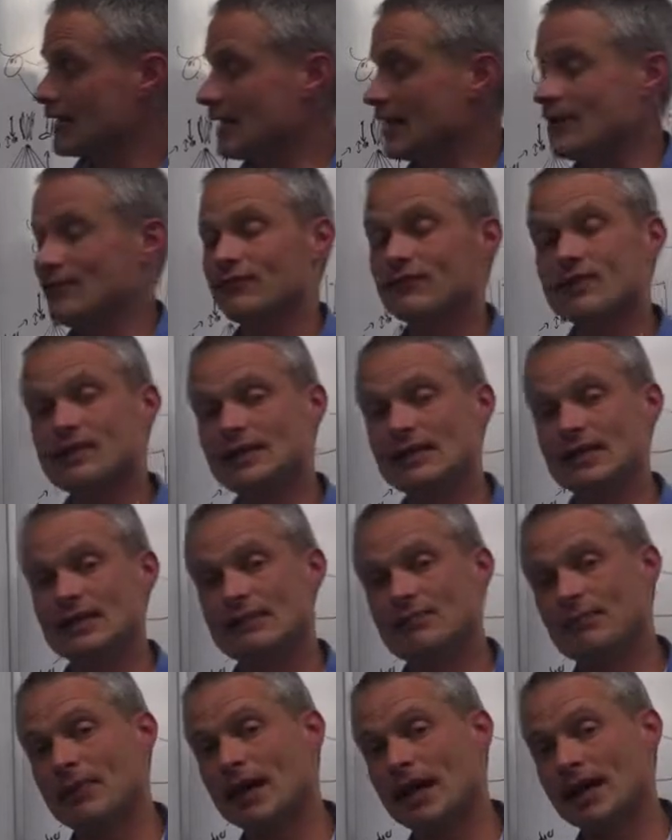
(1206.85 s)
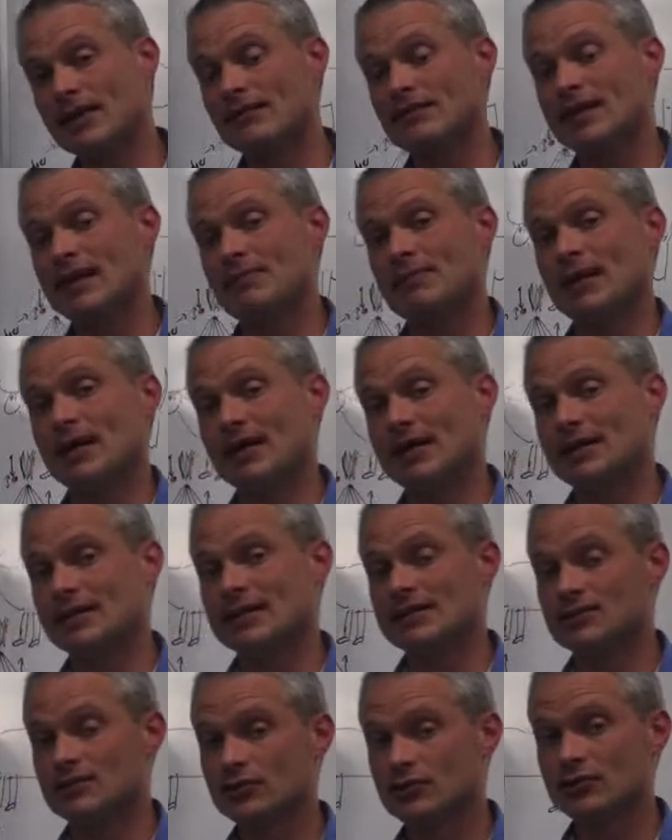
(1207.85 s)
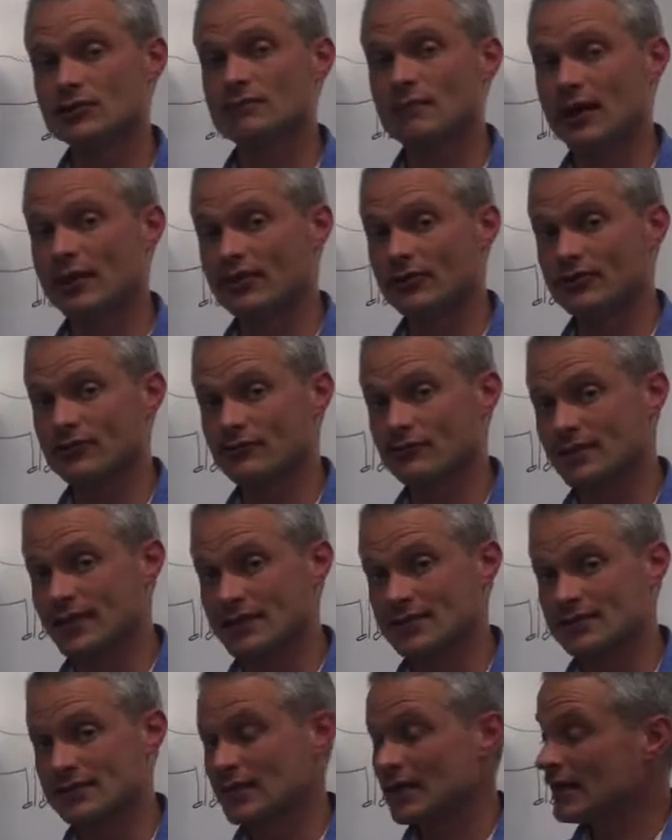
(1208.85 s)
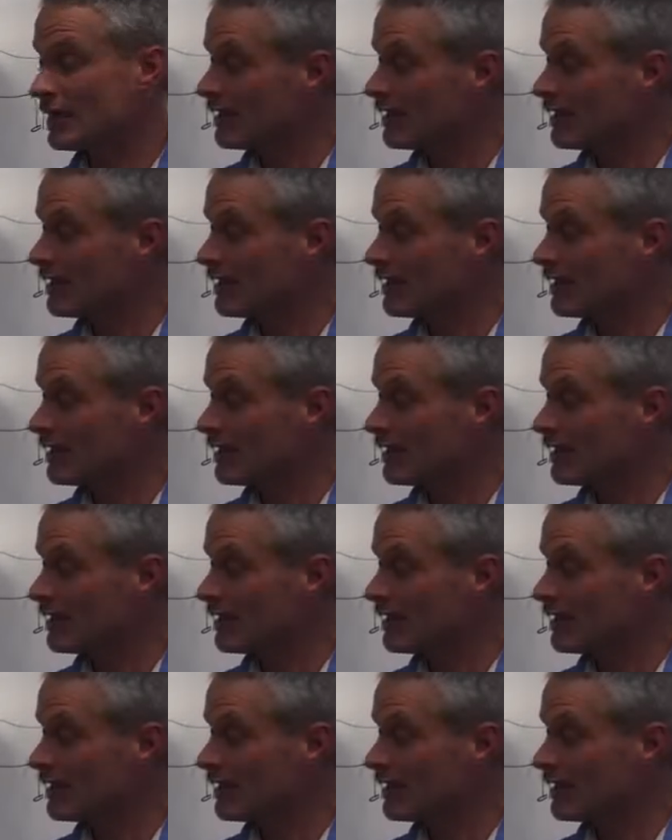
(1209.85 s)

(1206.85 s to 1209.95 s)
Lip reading: every part of that paddock gets a good month to rest.